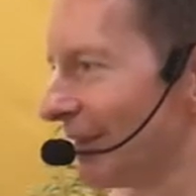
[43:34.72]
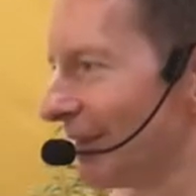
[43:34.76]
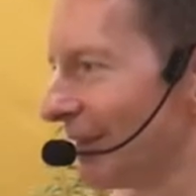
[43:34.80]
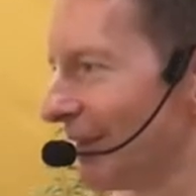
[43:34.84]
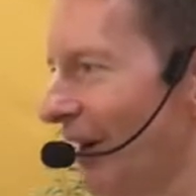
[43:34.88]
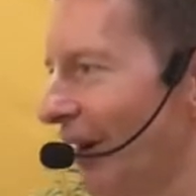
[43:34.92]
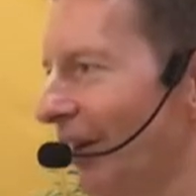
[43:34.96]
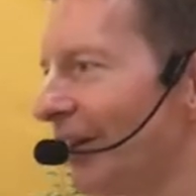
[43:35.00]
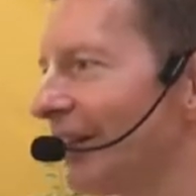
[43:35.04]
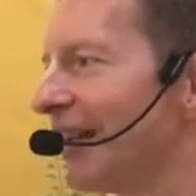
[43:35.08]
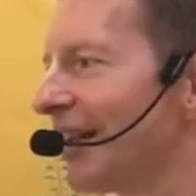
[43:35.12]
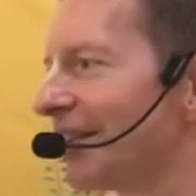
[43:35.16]

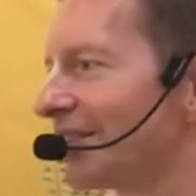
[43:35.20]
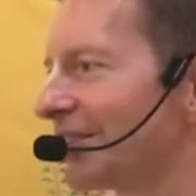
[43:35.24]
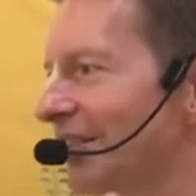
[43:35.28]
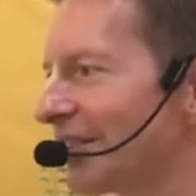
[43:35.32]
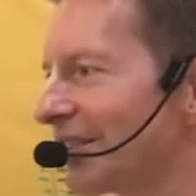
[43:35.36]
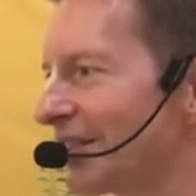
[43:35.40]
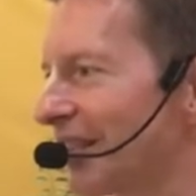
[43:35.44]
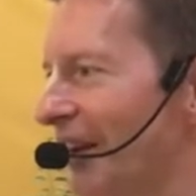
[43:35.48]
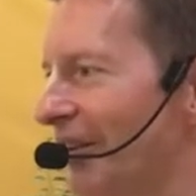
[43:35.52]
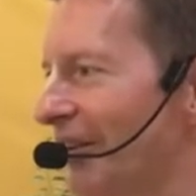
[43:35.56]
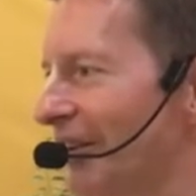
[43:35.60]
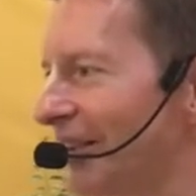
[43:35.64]

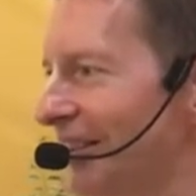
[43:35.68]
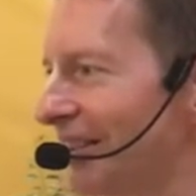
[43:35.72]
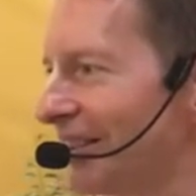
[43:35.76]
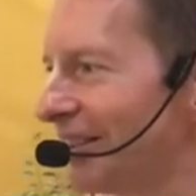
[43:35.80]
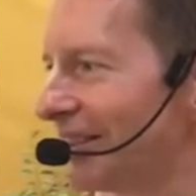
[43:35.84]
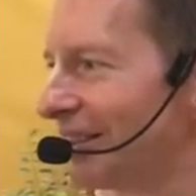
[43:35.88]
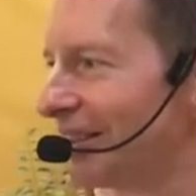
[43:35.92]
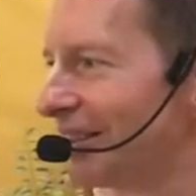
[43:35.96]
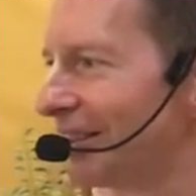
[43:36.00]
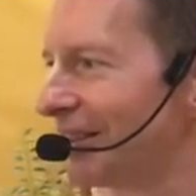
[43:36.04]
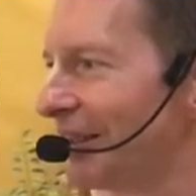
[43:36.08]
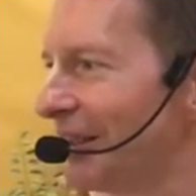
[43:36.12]
unnecessary.
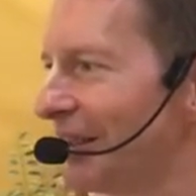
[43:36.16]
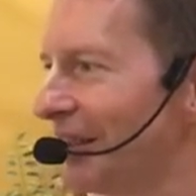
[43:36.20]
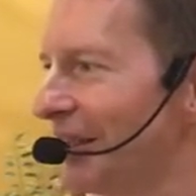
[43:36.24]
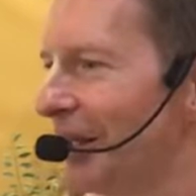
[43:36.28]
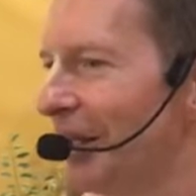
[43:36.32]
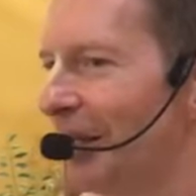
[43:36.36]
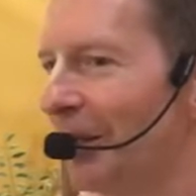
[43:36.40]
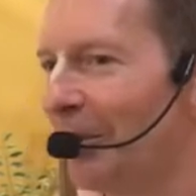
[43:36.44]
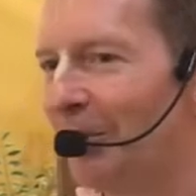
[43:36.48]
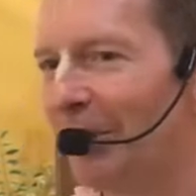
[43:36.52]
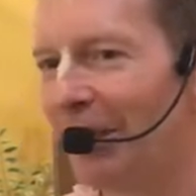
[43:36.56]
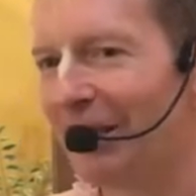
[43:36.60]

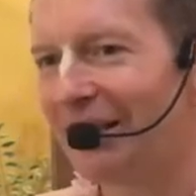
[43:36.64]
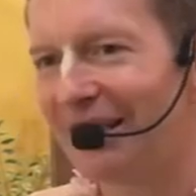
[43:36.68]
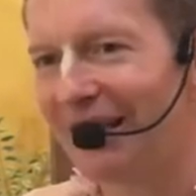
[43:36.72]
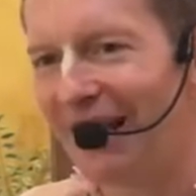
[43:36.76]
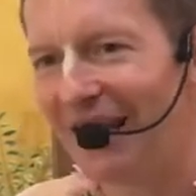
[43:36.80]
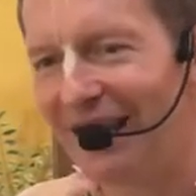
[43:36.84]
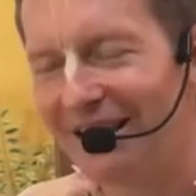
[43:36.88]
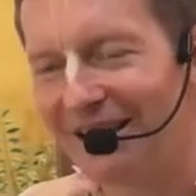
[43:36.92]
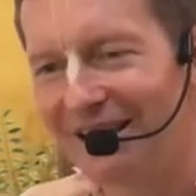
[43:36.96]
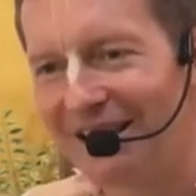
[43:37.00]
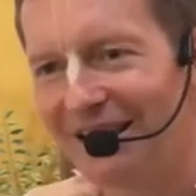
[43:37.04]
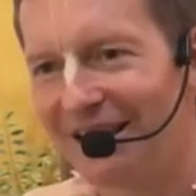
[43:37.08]
But
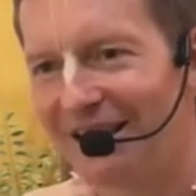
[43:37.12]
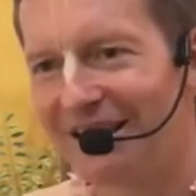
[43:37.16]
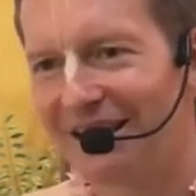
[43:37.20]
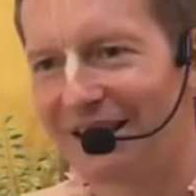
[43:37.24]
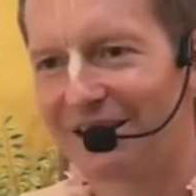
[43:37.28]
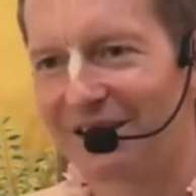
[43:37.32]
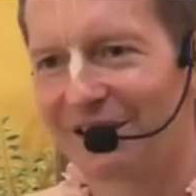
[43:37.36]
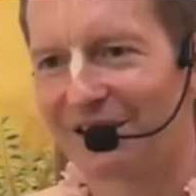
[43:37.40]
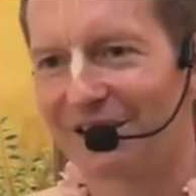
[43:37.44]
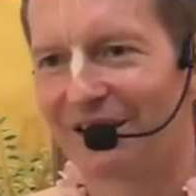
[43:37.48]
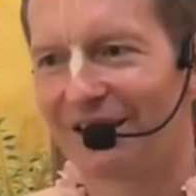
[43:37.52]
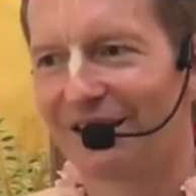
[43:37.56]
they did
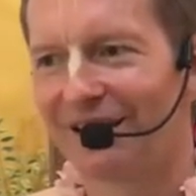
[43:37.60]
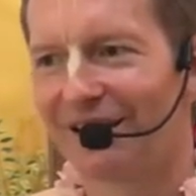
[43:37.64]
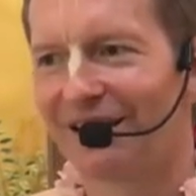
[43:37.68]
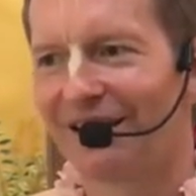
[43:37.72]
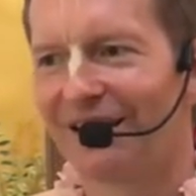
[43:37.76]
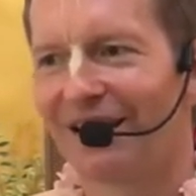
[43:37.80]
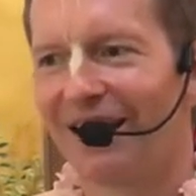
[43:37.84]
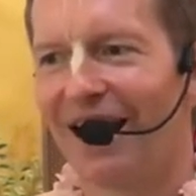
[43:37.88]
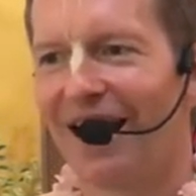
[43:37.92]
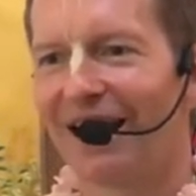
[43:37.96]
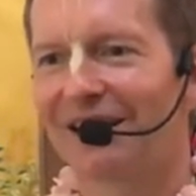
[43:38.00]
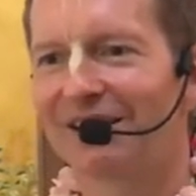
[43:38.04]
it
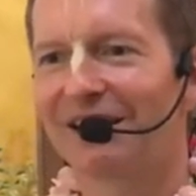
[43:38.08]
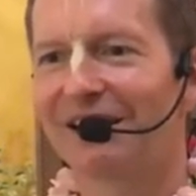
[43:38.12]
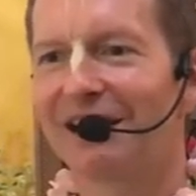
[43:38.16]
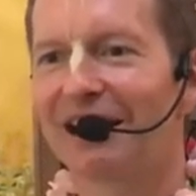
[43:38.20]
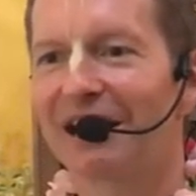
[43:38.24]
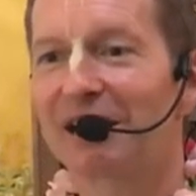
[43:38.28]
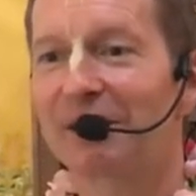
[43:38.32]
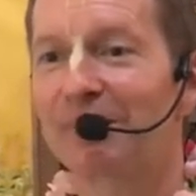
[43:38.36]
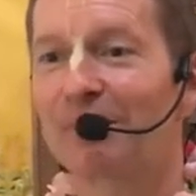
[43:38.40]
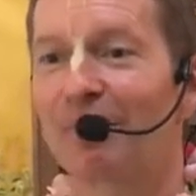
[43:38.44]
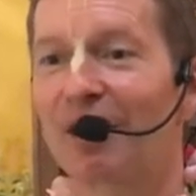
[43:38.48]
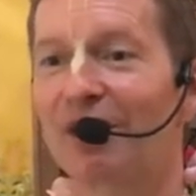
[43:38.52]
as an
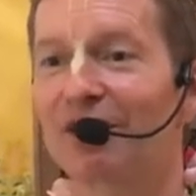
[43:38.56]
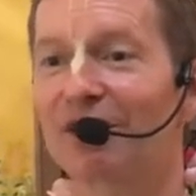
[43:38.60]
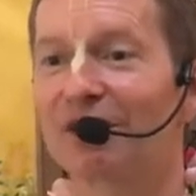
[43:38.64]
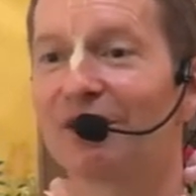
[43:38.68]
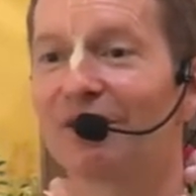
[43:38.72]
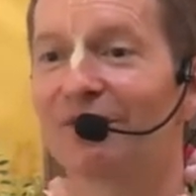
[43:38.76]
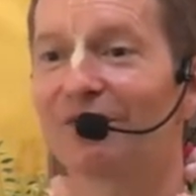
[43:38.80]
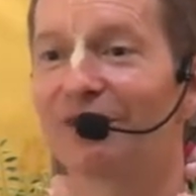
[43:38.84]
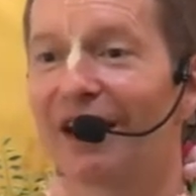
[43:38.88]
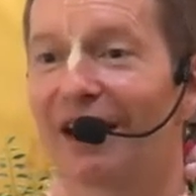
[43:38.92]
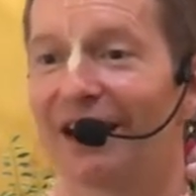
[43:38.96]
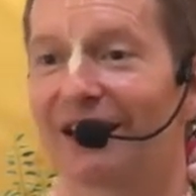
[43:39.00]
expression
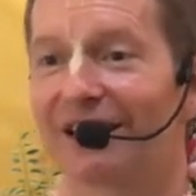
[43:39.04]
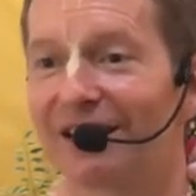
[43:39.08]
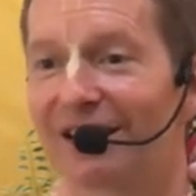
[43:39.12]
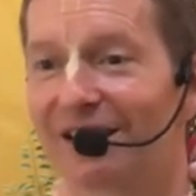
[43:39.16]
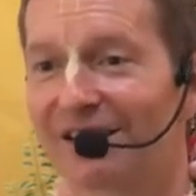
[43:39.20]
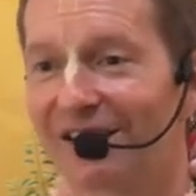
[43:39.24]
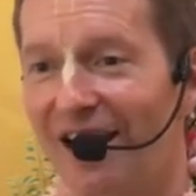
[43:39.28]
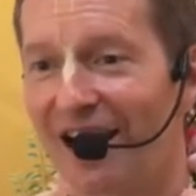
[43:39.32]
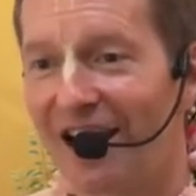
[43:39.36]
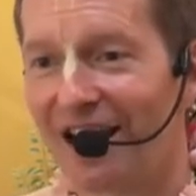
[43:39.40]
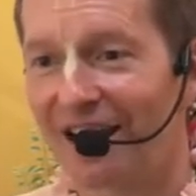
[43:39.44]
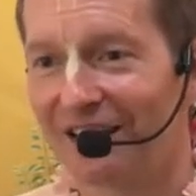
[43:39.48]
of their
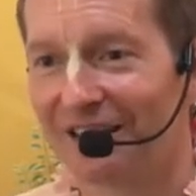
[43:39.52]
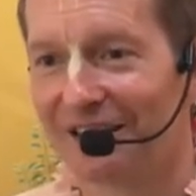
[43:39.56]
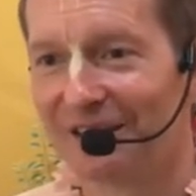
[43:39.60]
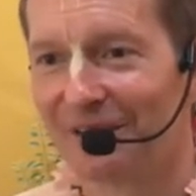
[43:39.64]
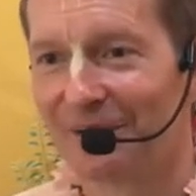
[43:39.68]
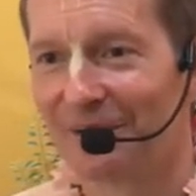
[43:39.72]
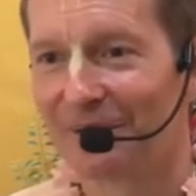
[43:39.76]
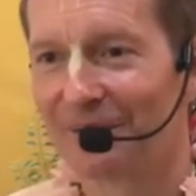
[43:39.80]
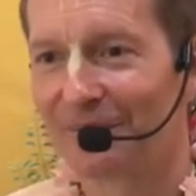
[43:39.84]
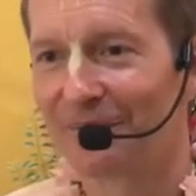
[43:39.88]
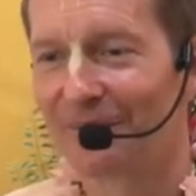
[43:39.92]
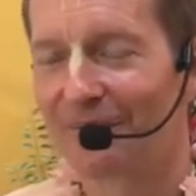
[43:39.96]
desire.
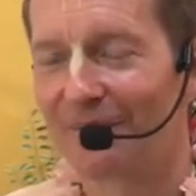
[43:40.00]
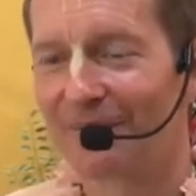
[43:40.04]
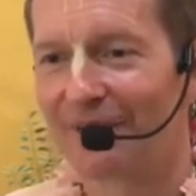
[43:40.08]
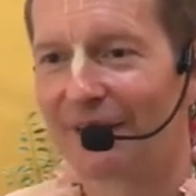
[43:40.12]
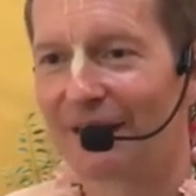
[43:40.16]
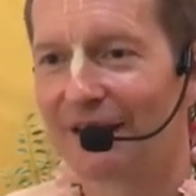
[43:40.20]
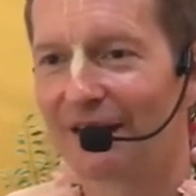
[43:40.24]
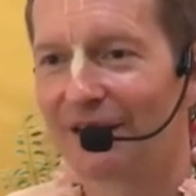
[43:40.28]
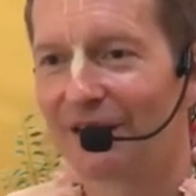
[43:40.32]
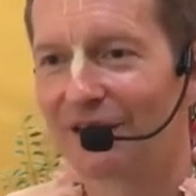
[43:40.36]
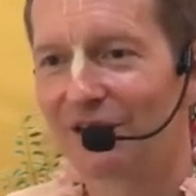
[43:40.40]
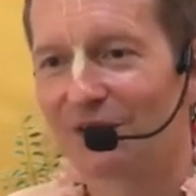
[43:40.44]

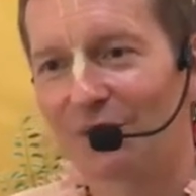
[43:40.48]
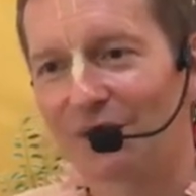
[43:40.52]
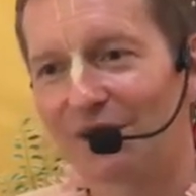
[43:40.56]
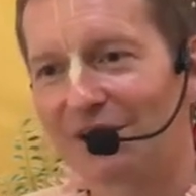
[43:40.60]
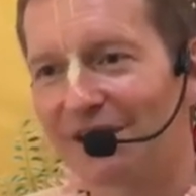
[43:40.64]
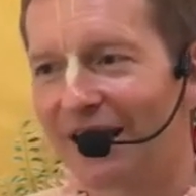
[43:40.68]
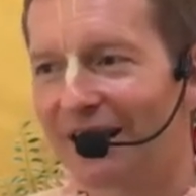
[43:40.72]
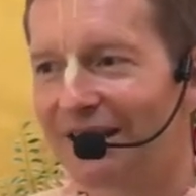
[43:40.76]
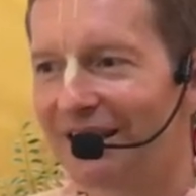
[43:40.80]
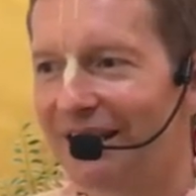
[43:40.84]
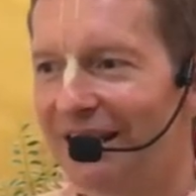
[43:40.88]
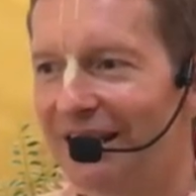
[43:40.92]
So he
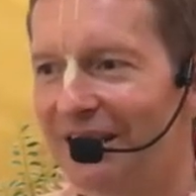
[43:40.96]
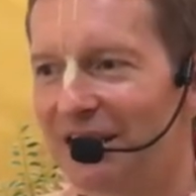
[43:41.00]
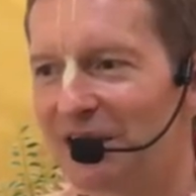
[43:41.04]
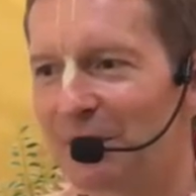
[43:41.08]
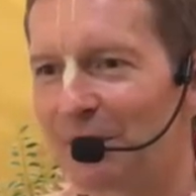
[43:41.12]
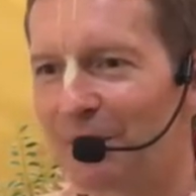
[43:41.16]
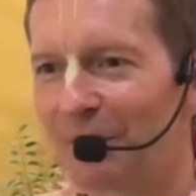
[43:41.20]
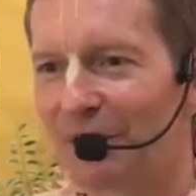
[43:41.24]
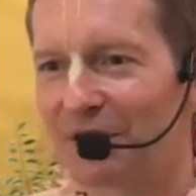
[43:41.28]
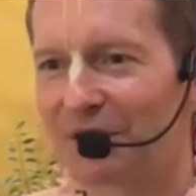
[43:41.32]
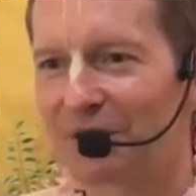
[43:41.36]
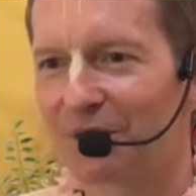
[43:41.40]
said, in
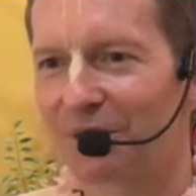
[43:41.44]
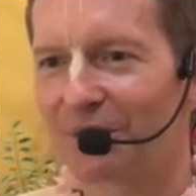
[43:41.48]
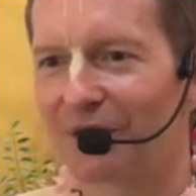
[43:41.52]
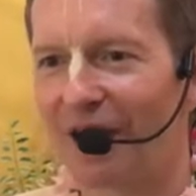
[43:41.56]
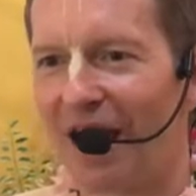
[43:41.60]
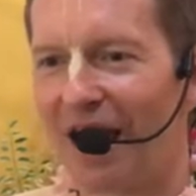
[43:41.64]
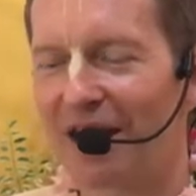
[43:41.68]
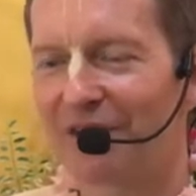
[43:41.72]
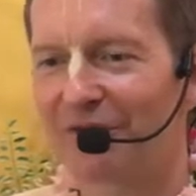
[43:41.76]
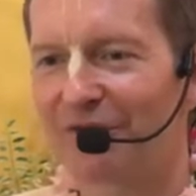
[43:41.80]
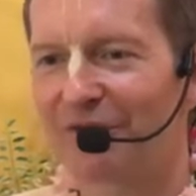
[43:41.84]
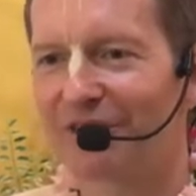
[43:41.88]
spiritual
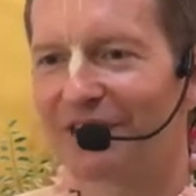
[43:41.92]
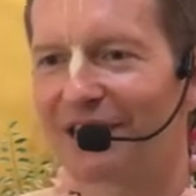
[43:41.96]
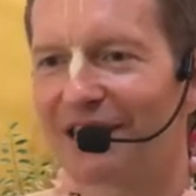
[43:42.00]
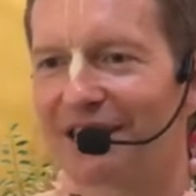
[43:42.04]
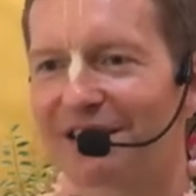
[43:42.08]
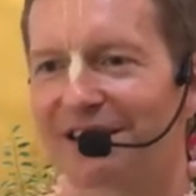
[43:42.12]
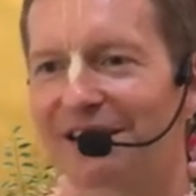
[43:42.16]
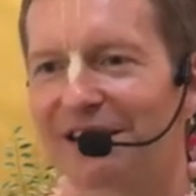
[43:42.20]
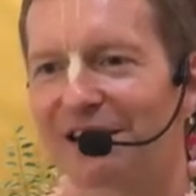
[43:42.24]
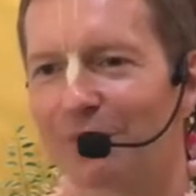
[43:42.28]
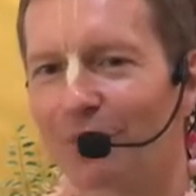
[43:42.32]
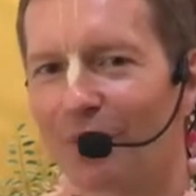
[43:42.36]
life,
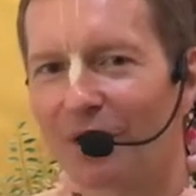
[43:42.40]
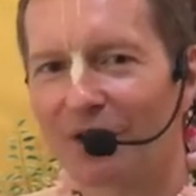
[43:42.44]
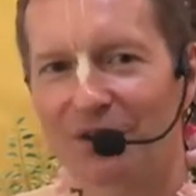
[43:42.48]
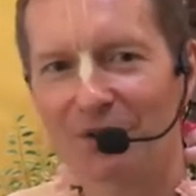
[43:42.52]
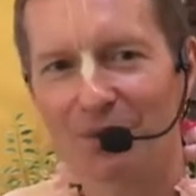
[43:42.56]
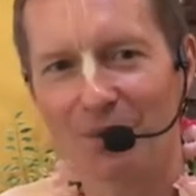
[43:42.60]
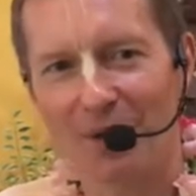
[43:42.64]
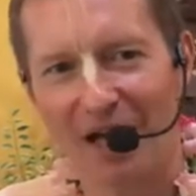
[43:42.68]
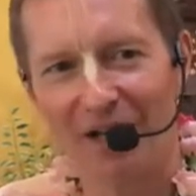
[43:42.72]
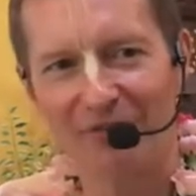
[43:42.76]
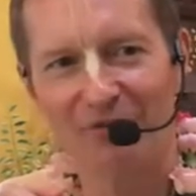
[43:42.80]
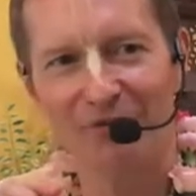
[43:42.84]
this is what
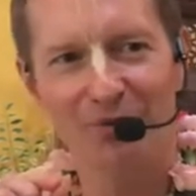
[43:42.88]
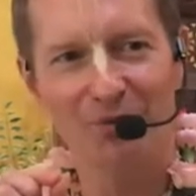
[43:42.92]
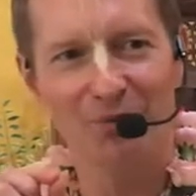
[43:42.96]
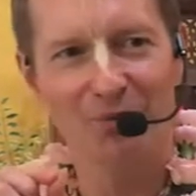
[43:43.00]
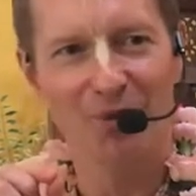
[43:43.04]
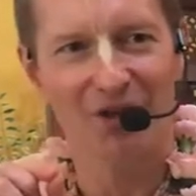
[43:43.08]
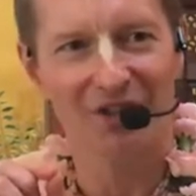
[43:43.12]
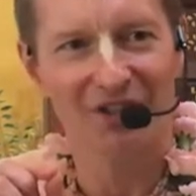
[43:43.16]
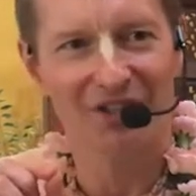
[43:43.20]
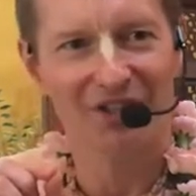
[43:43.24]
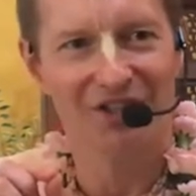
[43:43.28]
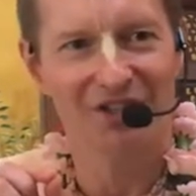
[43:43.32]
you have to
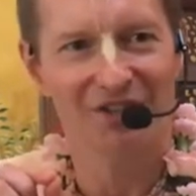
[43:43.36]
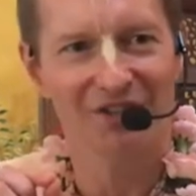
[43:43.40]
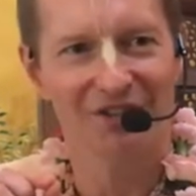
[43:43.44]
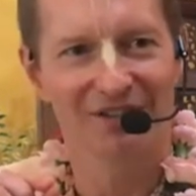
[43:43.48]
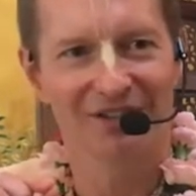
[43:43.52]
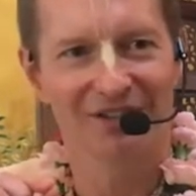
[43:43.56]
watch.